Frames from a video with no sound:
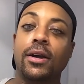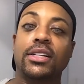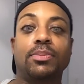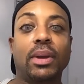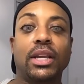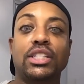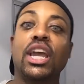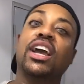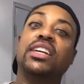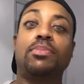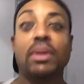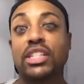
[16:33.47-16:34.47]
Because
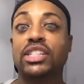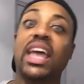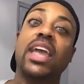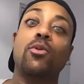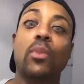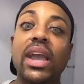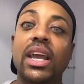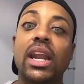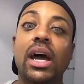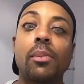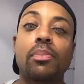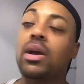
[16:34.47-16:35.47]
bitches ain't
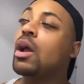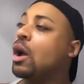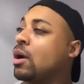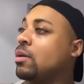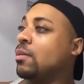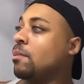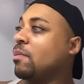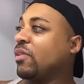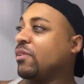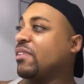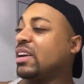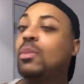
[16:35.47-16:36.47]
waking up
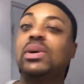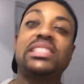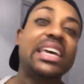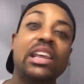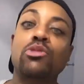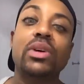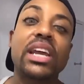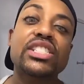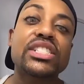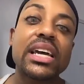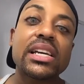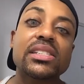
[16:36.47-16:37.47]
motherfucking with titties on their
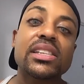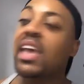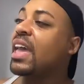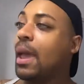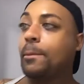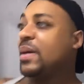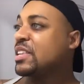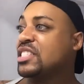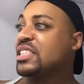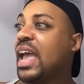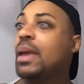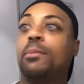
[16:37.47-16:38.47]
chest, and
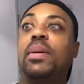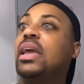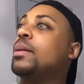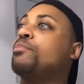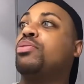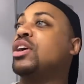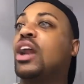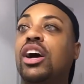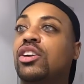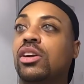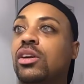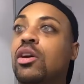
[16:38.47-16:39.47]
bitches ain't being put
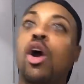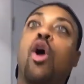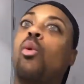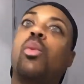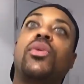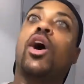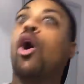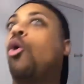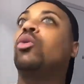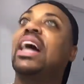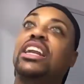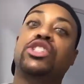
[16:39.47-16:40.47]
under with a
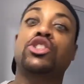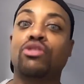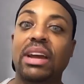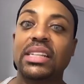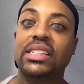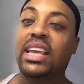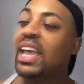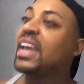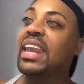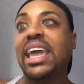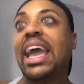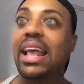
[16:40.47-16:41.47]
whole lot of stress
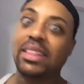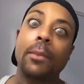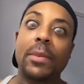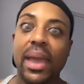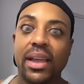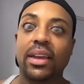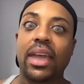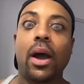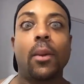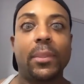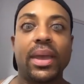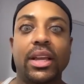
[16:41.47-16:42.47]
and they got them bank
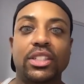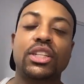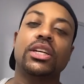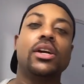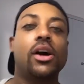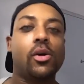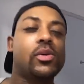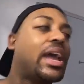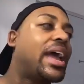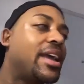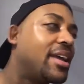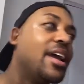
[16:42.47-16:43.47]
account, bitch.
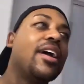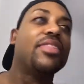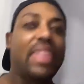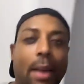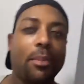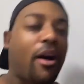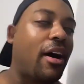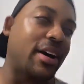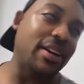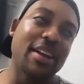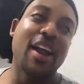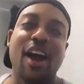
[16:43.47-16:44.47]
Okay? That part.